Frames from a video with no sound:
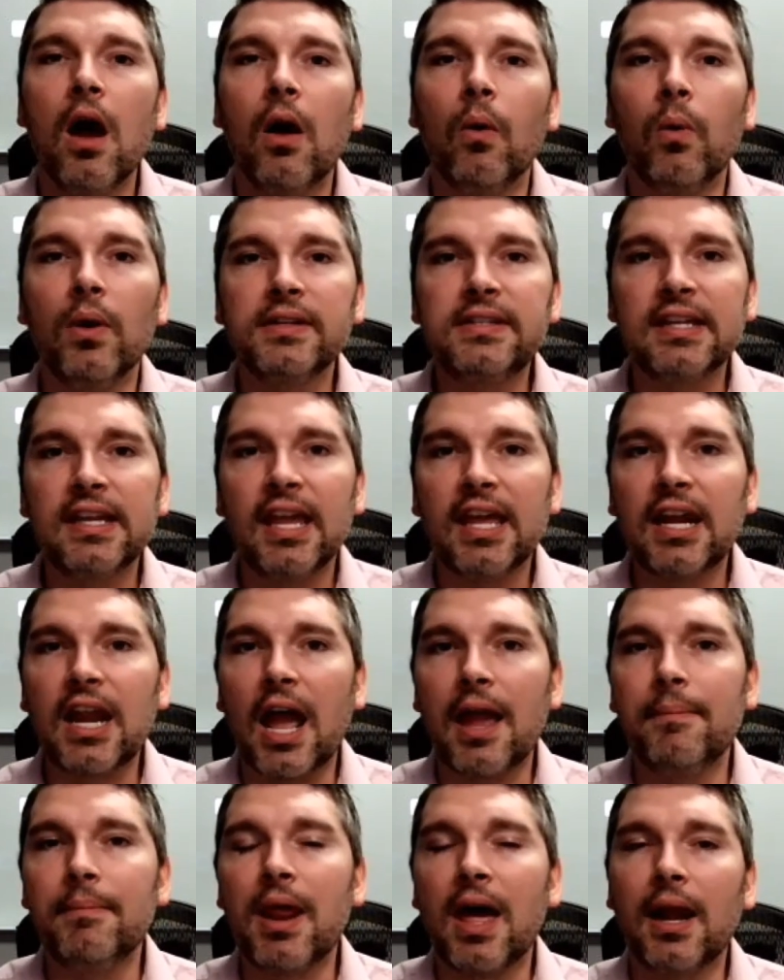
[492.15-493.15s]
Once again,
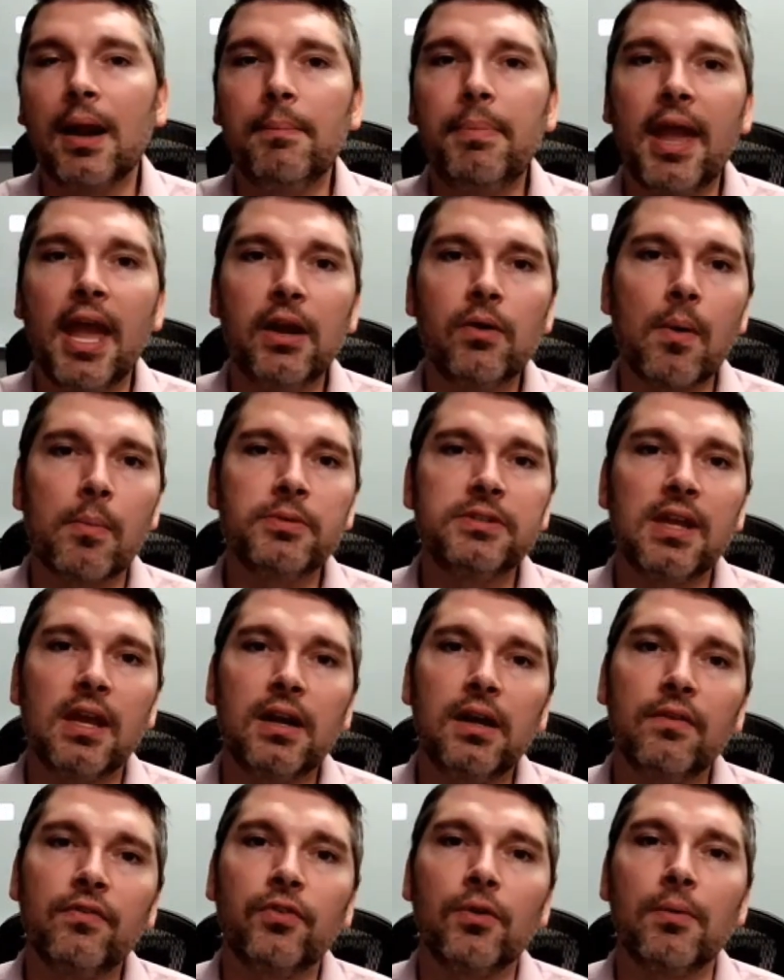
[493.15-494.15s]
I'm not a paid
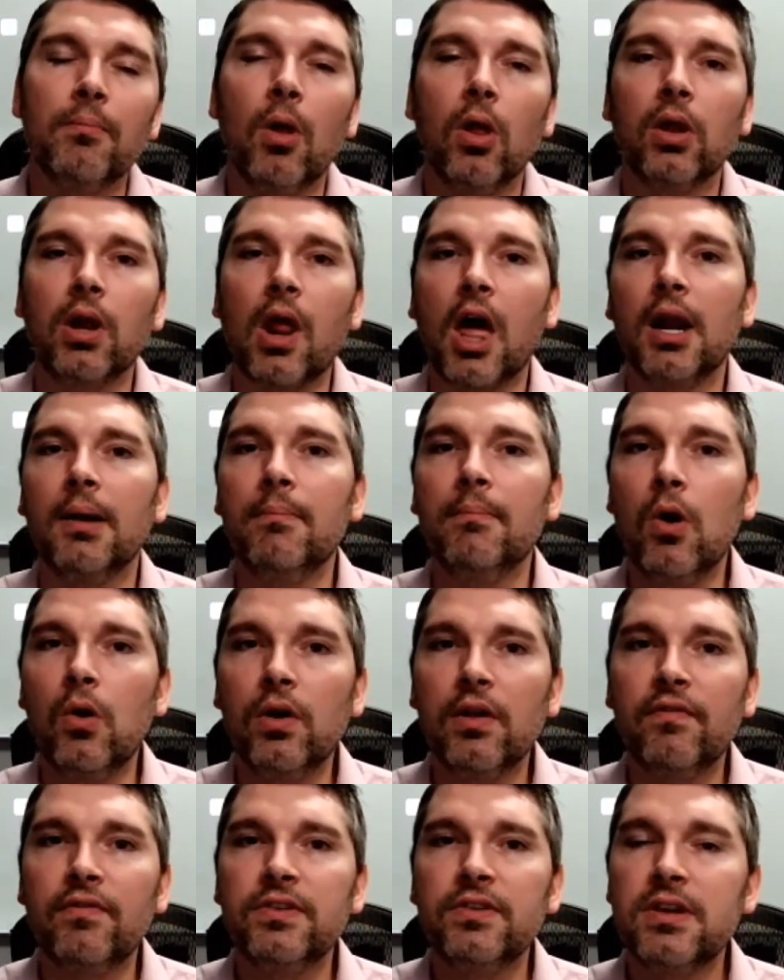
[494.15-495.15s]
representative for Mullen Automotive.